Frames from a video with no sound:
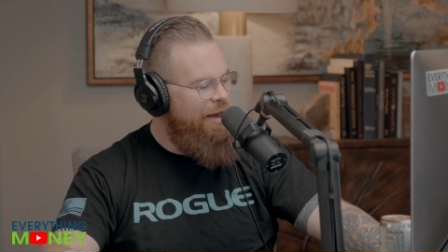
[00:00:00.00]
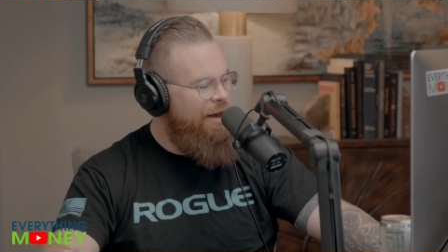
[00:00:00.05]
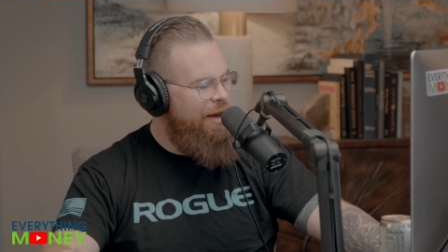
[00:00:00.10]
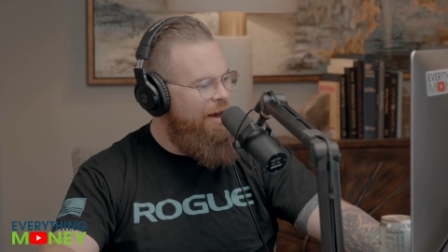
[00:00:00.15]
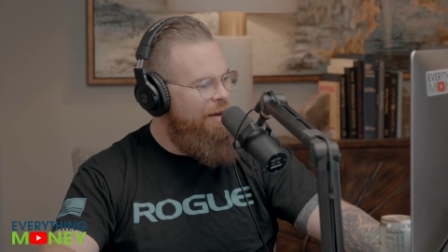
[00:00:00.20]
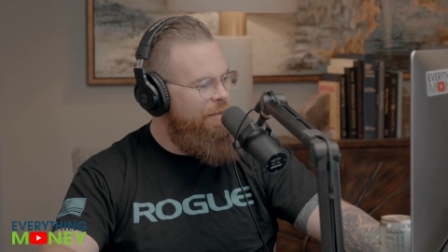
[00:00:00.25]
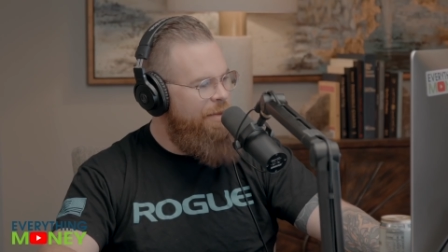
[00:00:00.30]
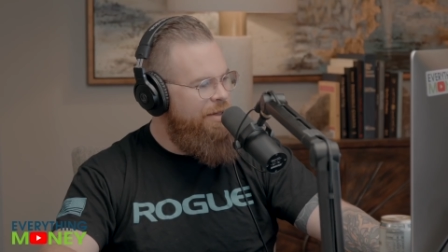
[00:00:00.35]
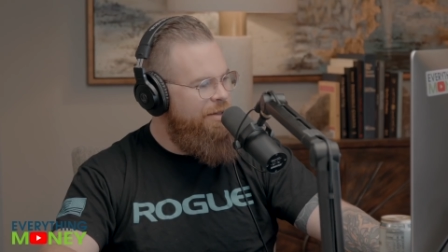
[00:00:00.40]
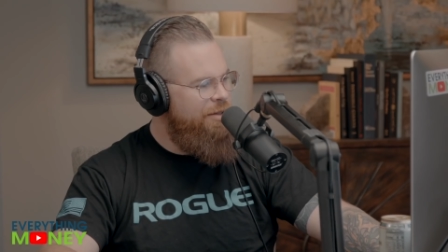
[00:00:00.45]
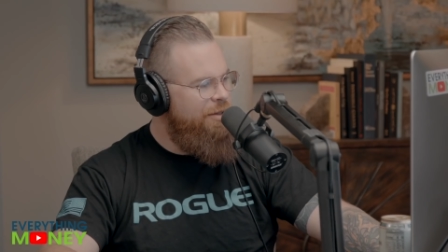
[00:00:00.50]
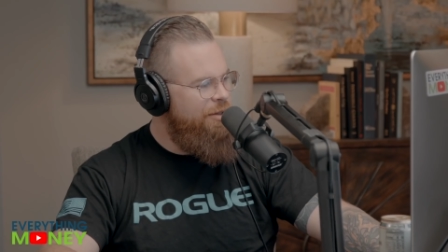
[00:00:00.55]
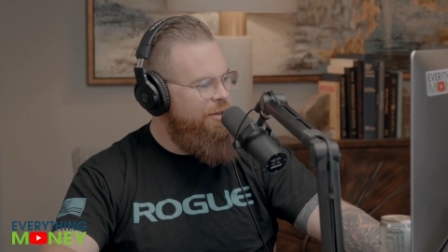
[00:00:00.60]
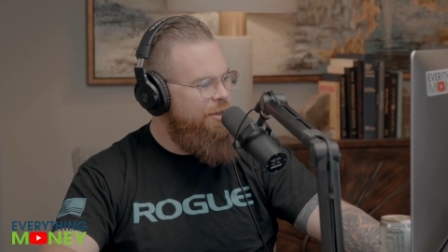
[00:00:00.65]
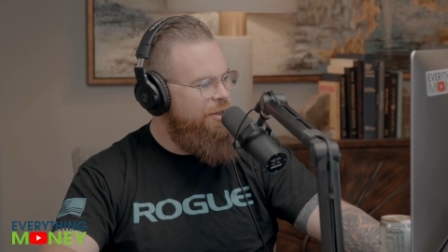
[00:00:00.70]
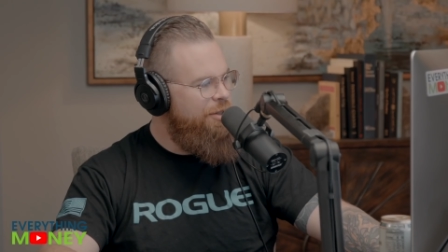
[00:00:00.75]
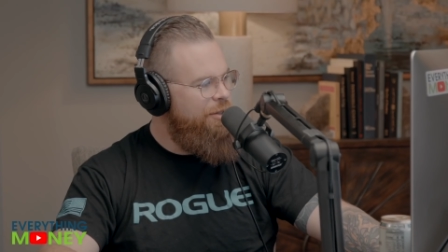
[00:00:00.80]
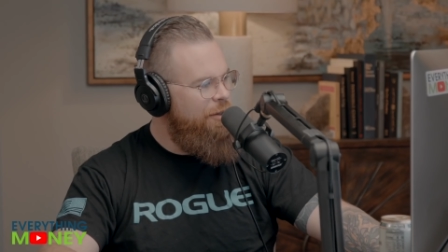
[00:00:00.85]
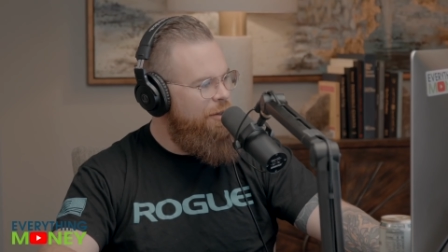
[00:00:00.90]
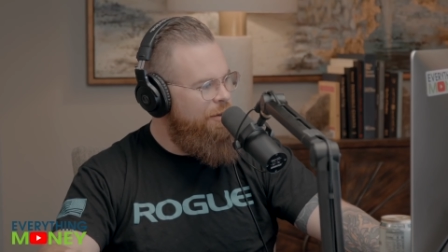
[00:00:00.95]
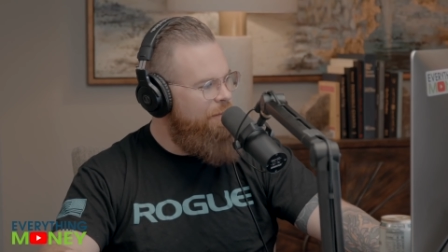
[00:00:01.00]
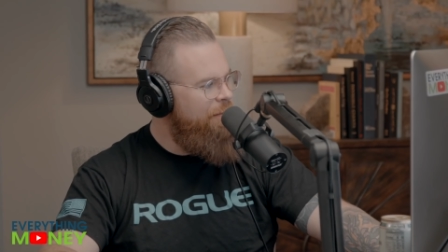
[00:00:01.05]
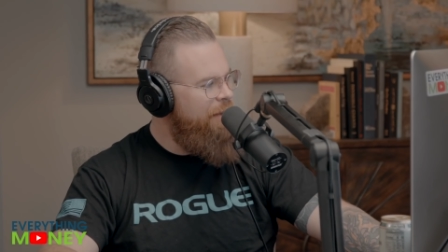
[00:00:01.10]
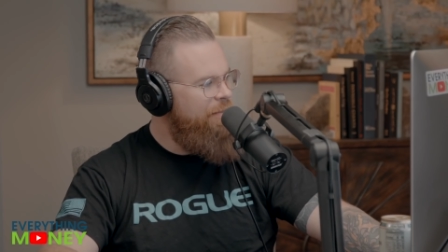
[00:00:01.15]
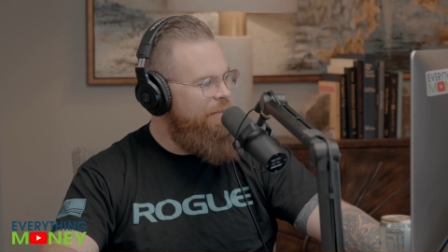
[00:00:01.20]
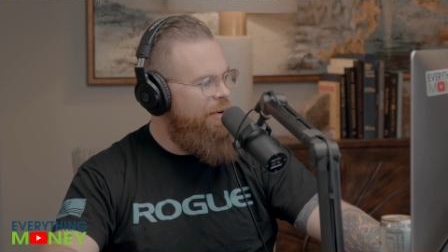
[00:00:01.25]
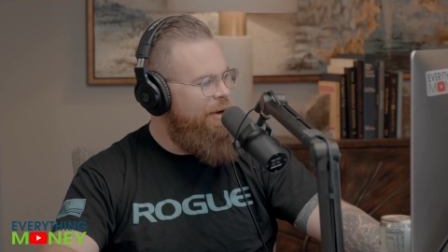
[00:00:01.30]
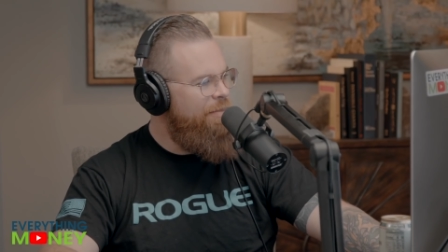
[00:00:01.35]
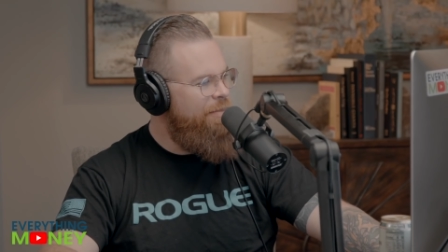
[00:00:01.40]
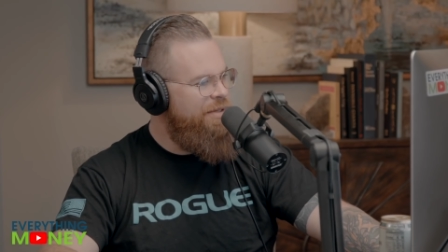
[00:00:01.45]
comment just shook me,
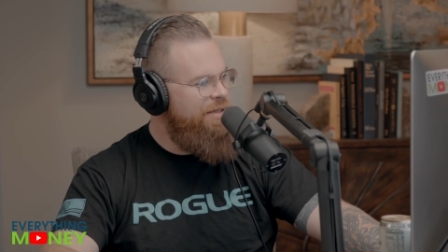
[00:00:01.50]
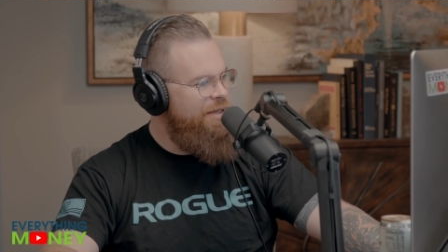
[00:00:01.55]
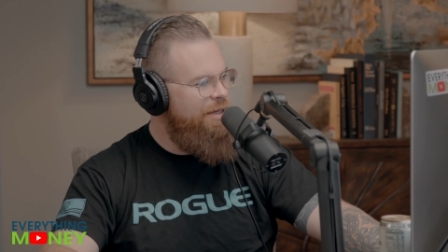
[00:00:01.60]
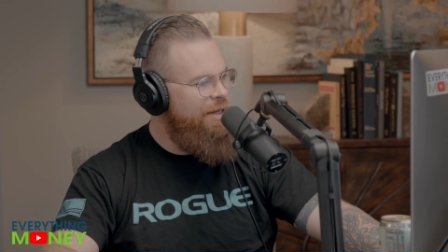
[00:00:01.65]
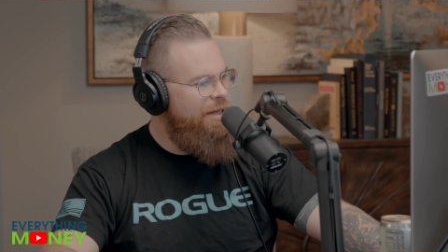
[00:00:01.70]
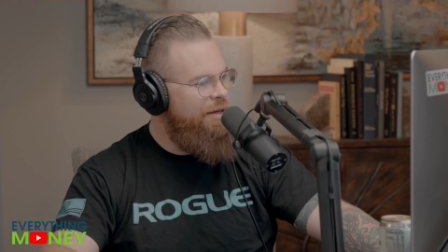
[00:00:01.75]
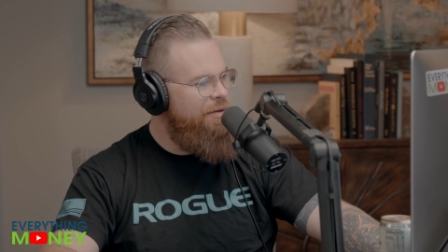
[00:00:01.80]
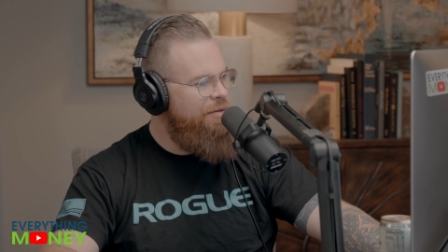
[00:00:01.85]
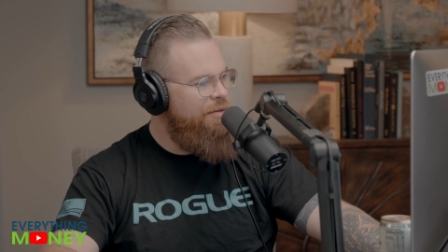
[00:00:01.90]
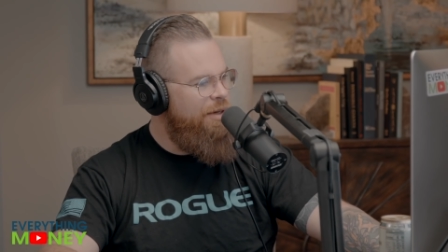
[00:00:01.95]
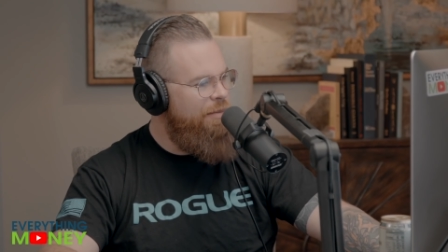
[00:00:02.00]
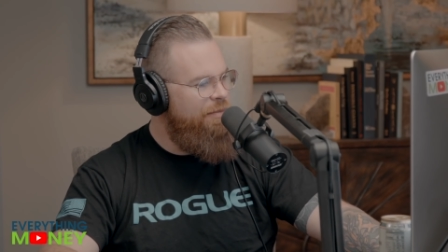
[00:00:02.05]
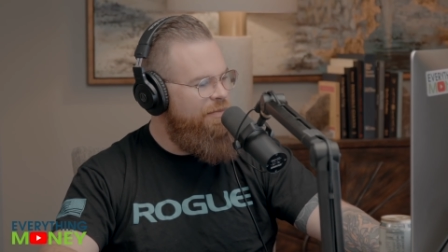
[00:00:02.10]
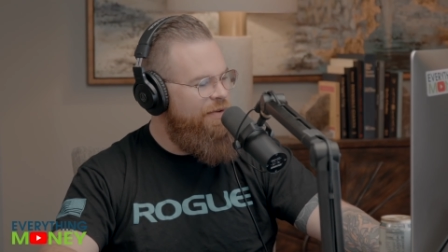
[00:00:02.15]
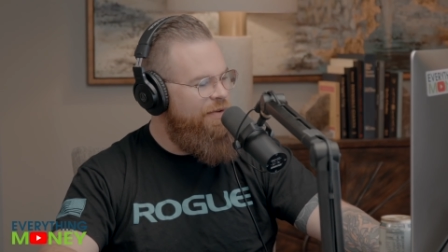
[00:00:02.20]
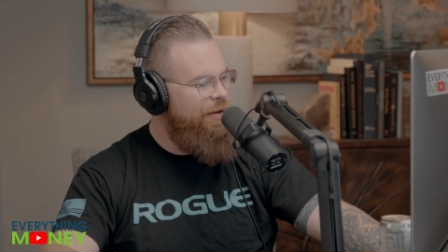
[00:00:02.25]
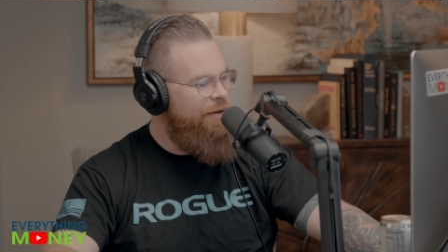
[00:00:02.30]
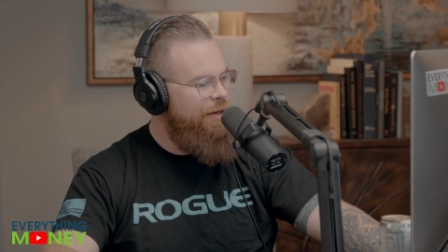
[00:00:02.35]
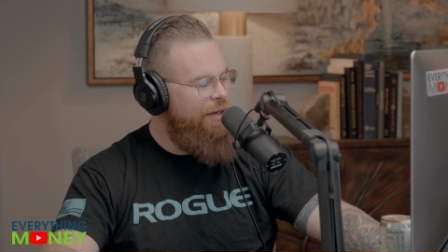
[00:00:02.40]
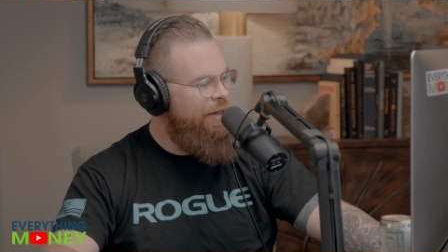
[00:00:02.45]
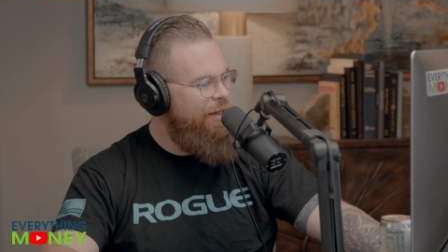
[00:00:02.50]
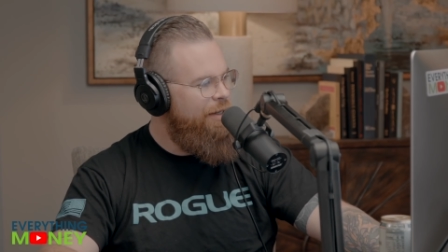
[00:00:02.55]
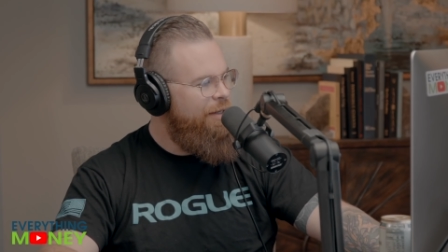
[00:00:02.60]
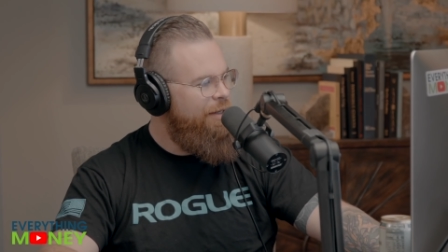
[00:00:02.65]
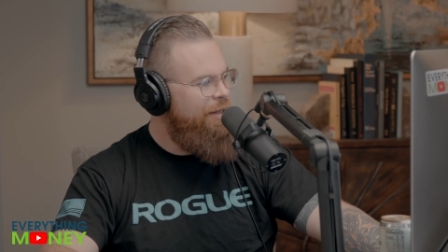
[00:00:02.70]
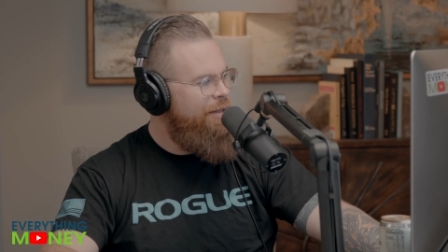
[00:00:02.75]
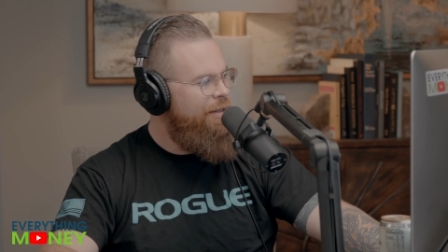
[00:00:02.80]
Paul. I'm sitting here dumbfounded.